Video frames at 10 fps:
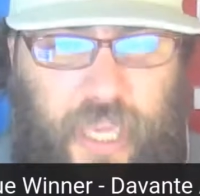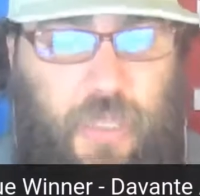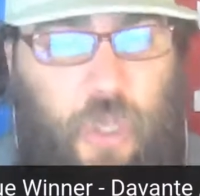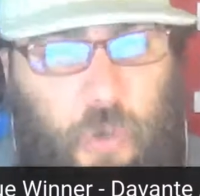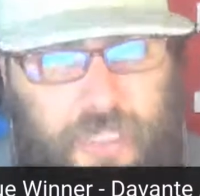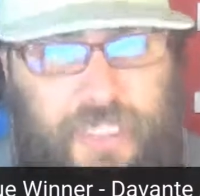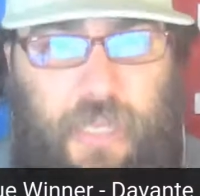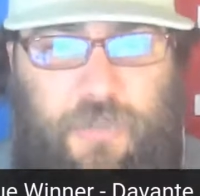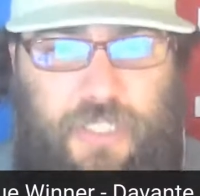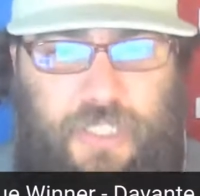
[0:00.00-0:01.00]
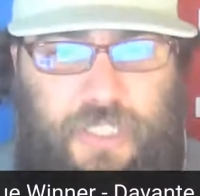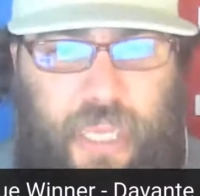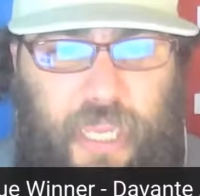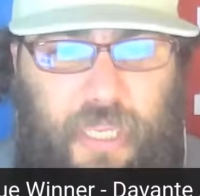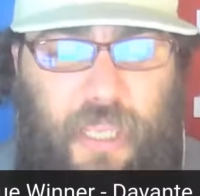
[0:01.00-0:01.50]
I know it sounds
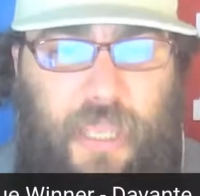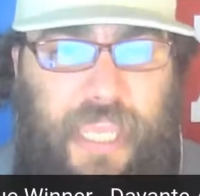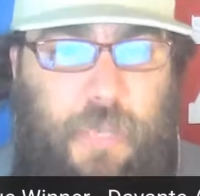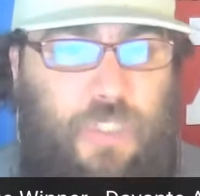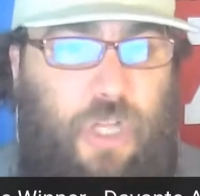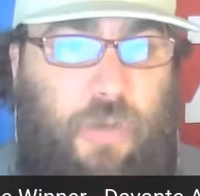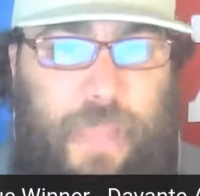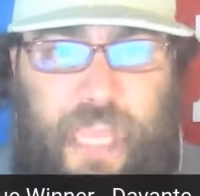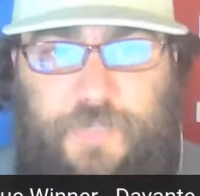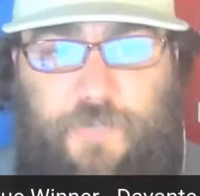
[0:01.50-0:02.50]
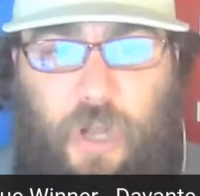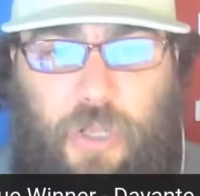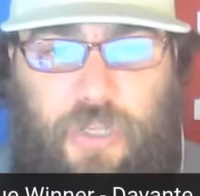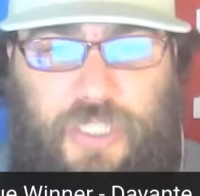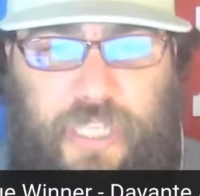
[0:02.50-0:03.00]
insane. He was on pace for
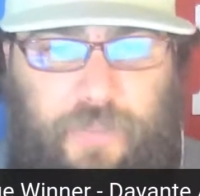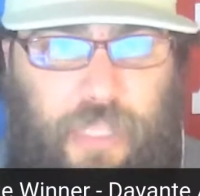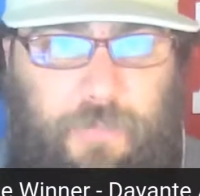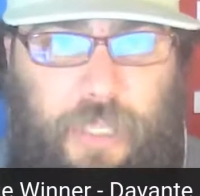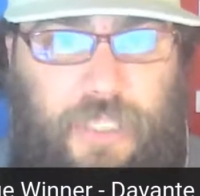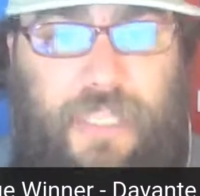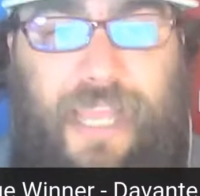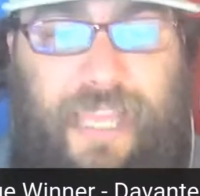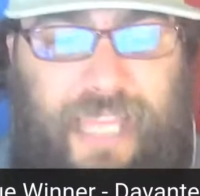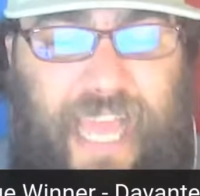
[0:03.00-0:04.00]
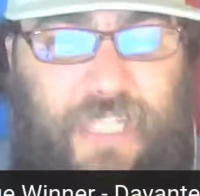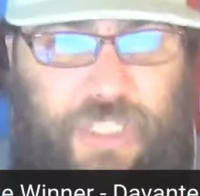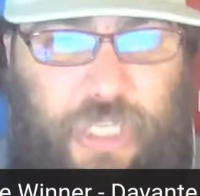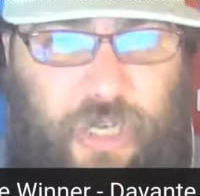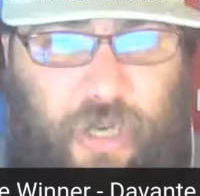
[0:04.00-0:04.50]
170 plus last
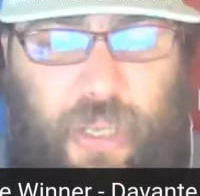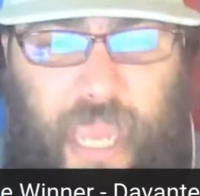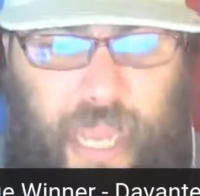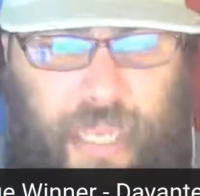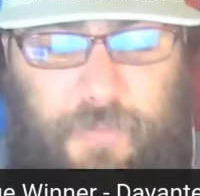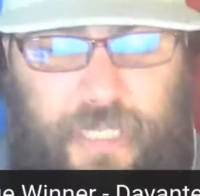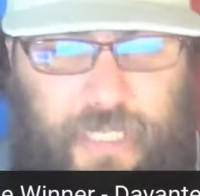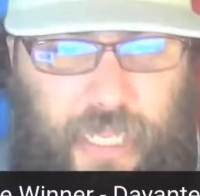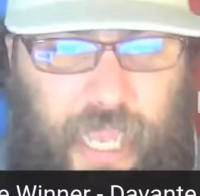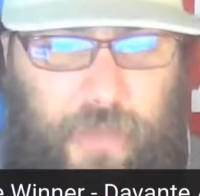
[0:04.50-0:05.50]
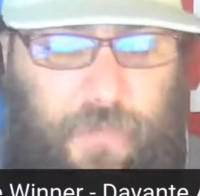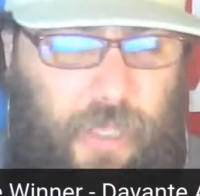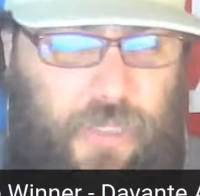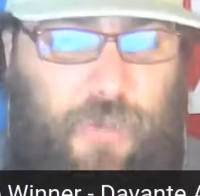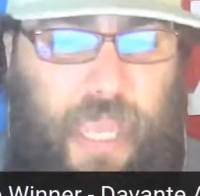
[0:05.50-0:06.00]
year, and he missed a game,
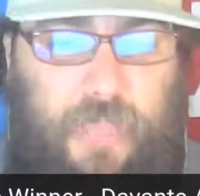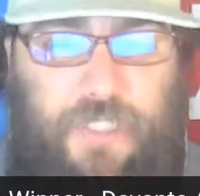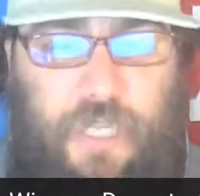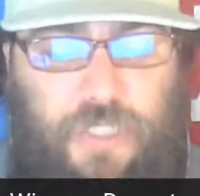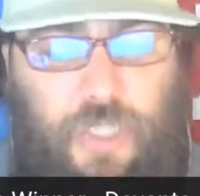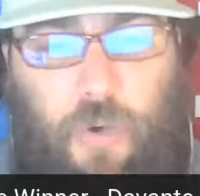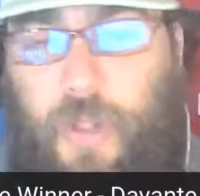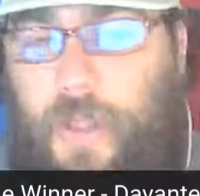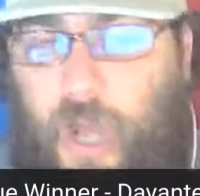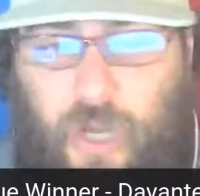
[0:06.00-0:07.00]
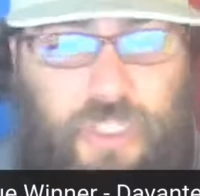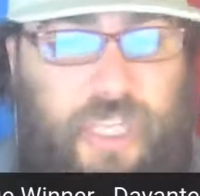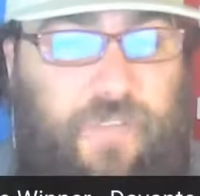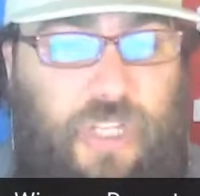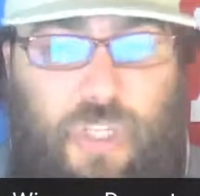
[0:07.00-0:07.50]
2 games there. So
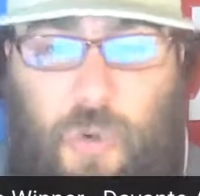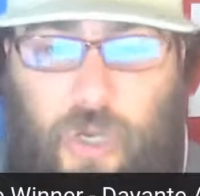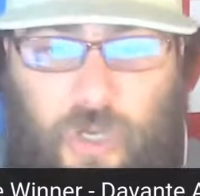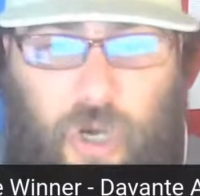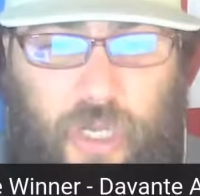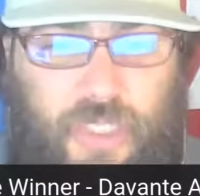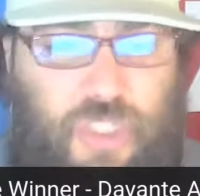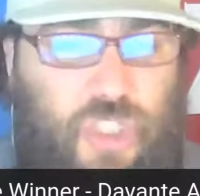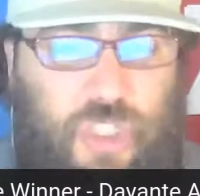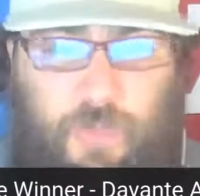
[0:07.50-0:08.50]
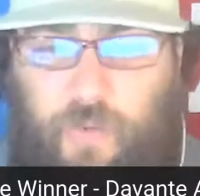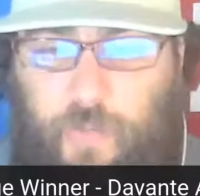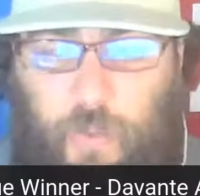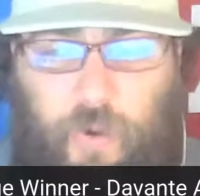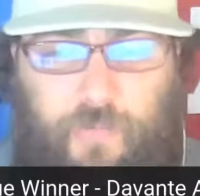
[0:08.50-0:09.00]
170, 200 targets, just to prove a
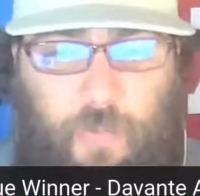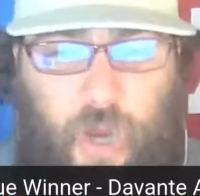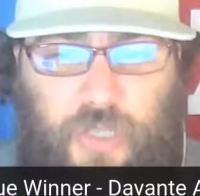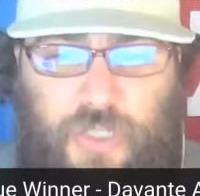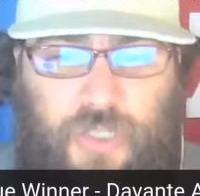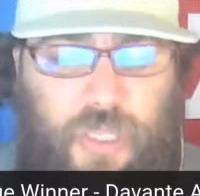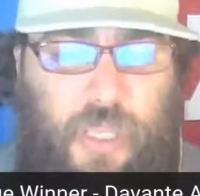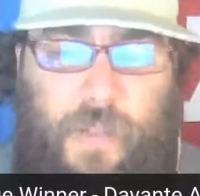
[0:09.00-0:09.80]
point from Rodgers.